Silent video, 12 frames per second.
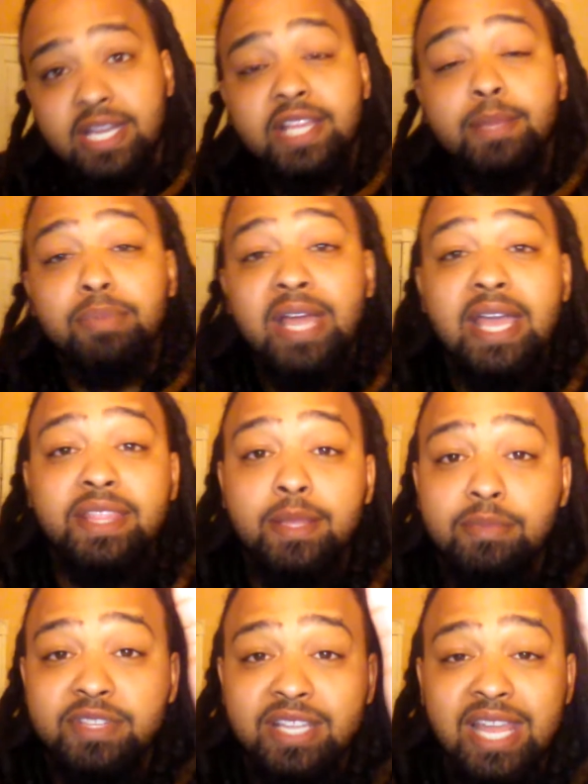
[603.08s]
Now
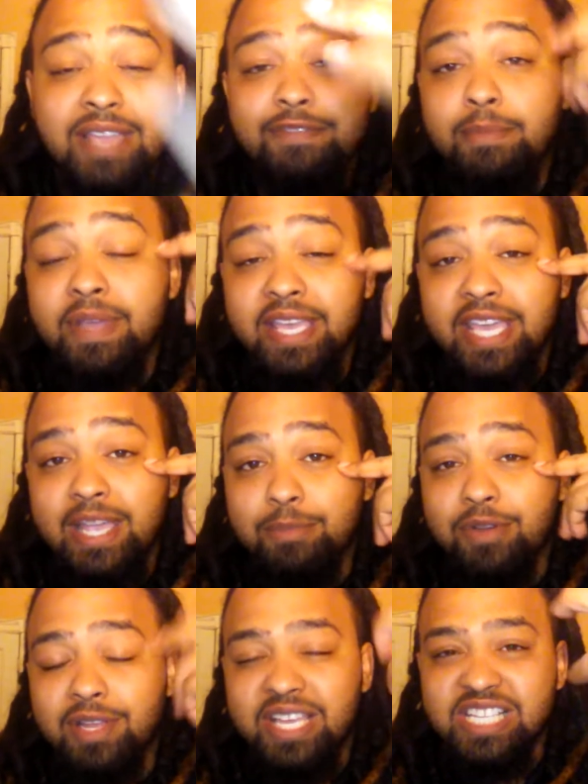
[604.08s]
the light from my
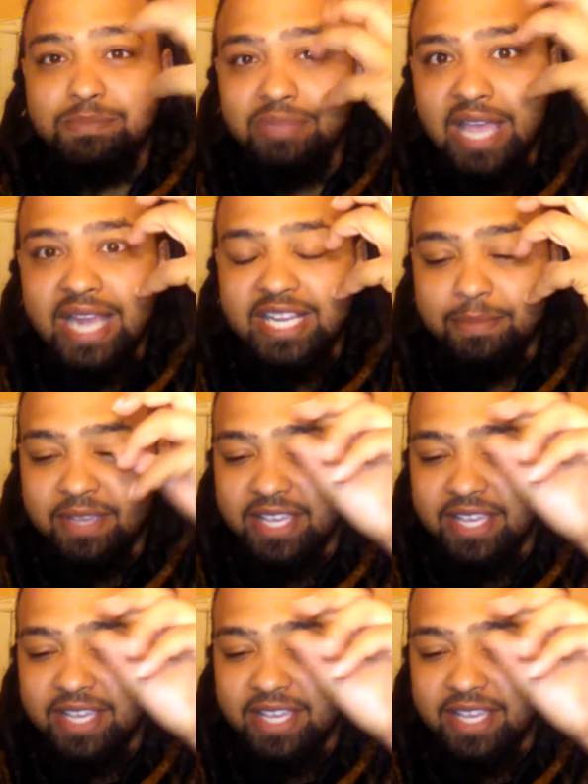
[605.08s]
camera is blinding